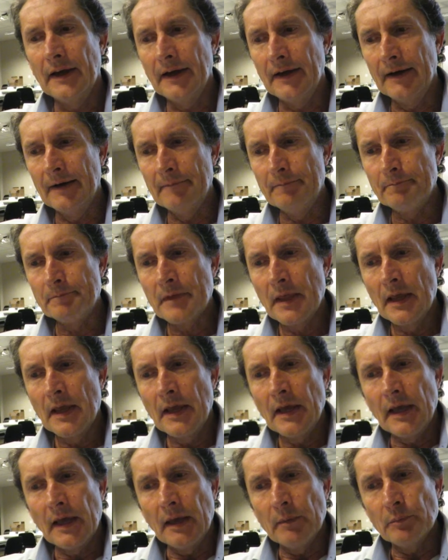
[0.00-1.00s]

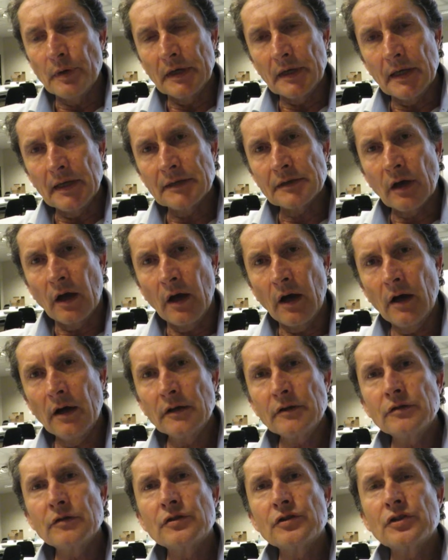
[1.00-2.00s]
But it's
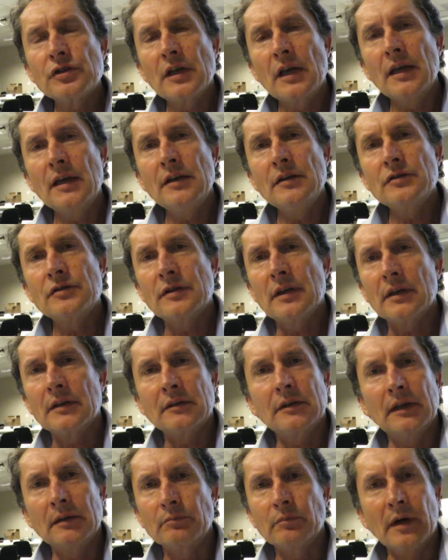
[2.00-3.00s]
hard to change that